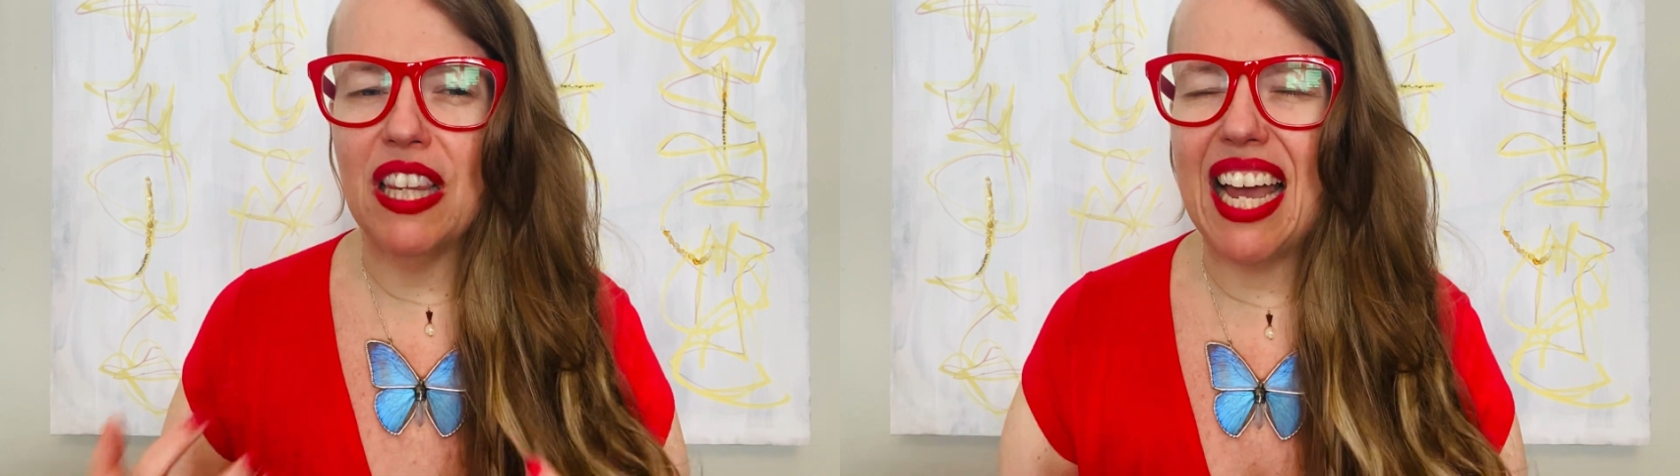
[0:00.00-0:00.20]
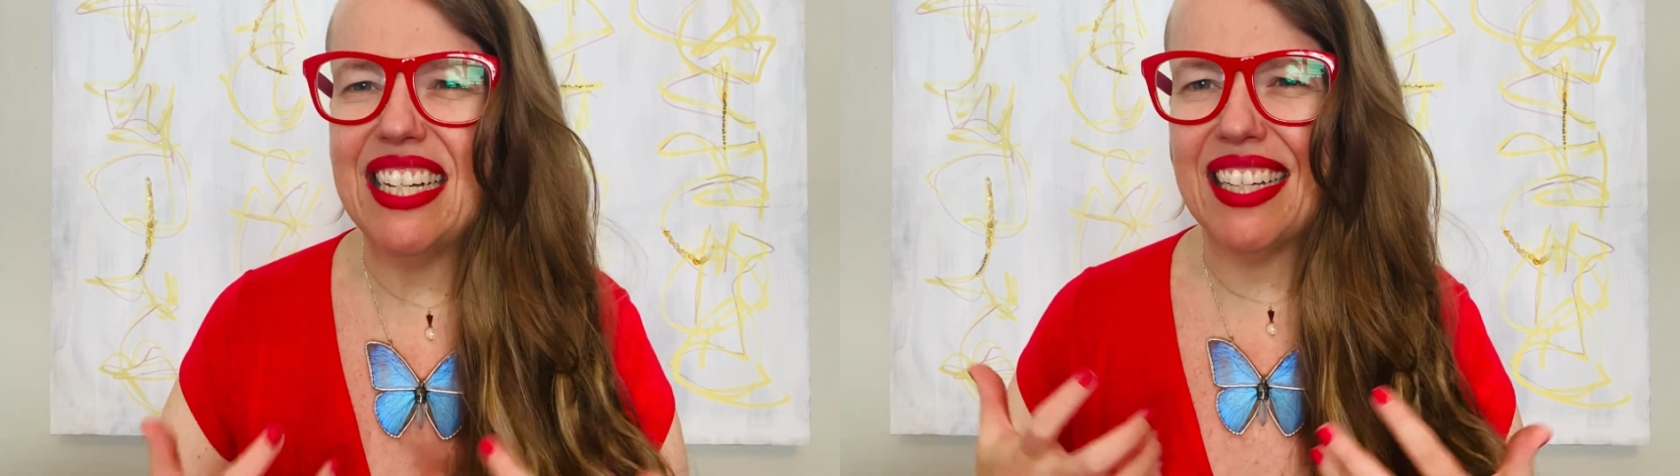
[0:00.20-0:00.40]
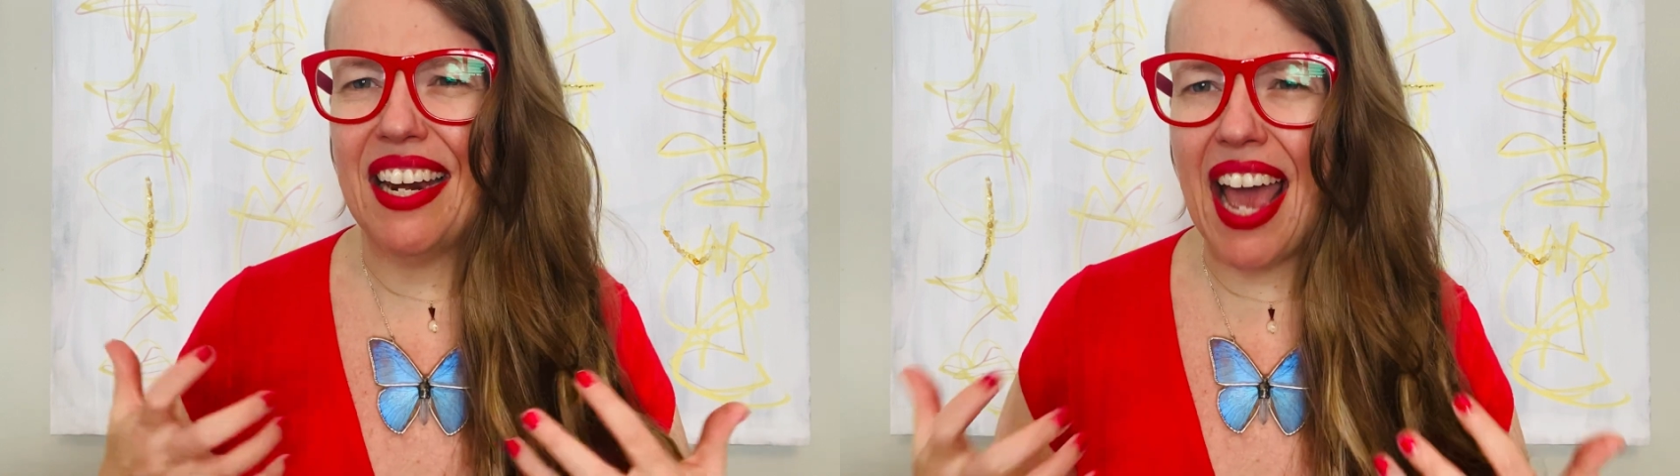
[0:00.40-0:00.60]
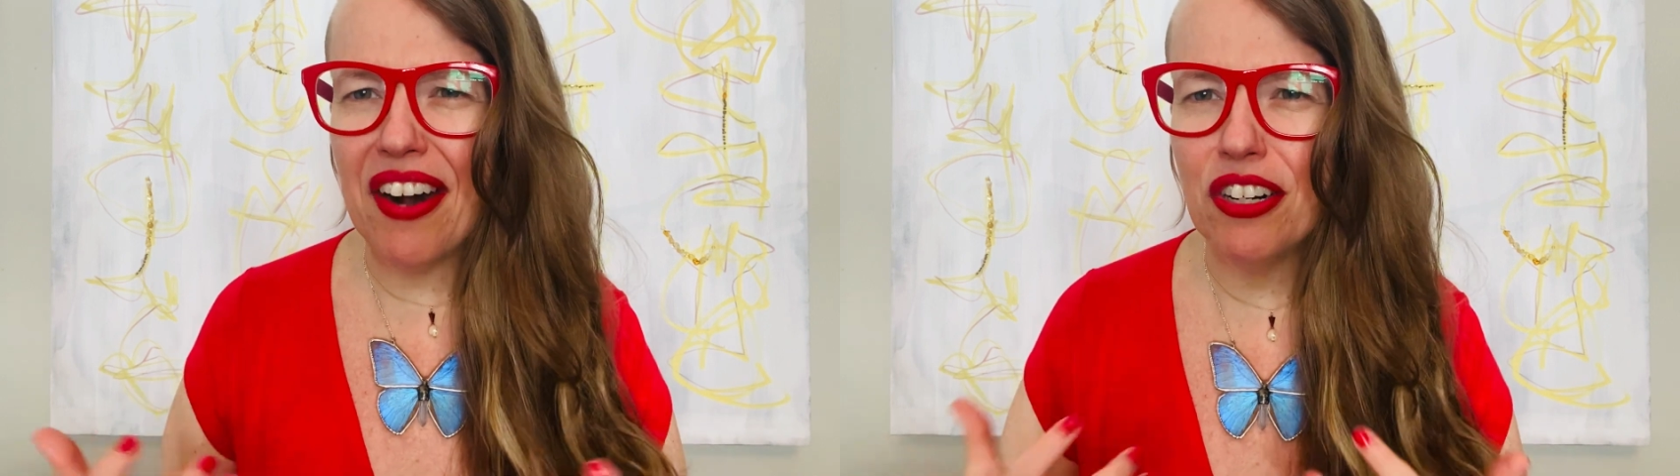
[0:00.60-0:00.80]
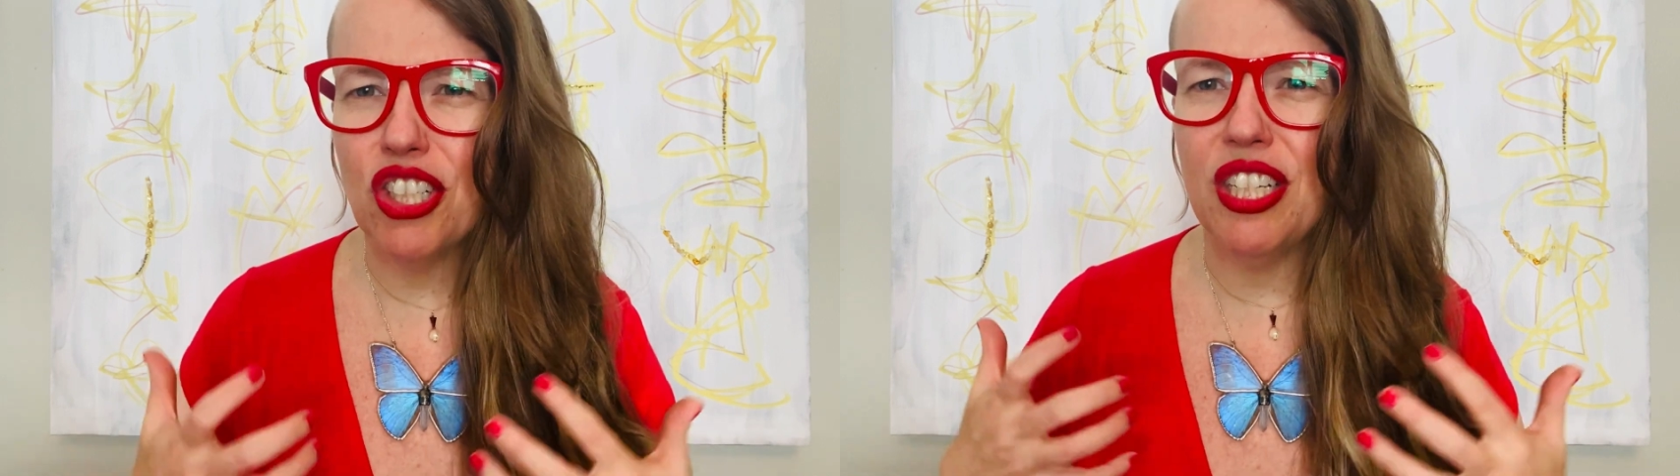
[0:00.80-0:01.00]
light and
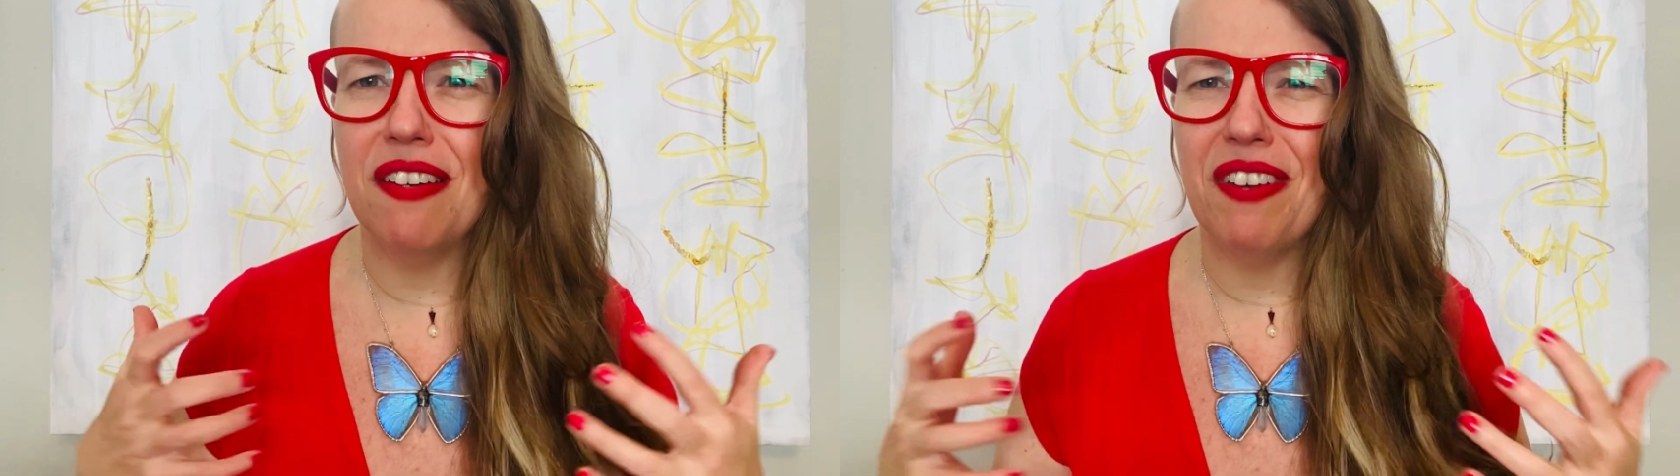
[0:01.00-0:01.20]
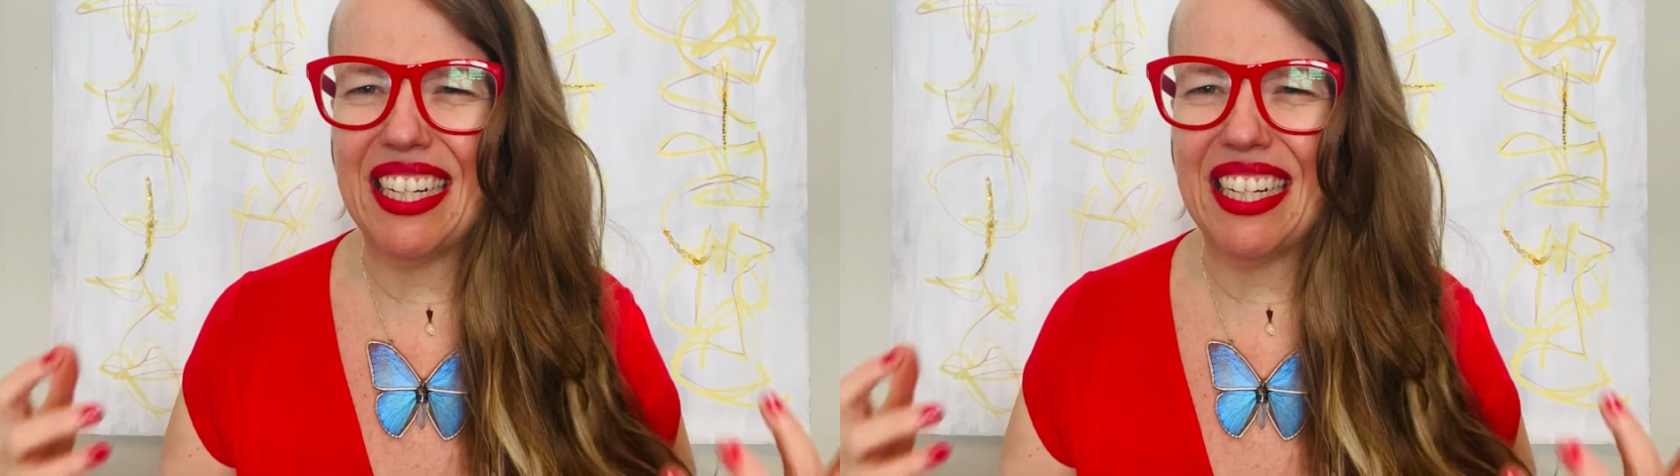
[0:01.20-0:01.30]
energy and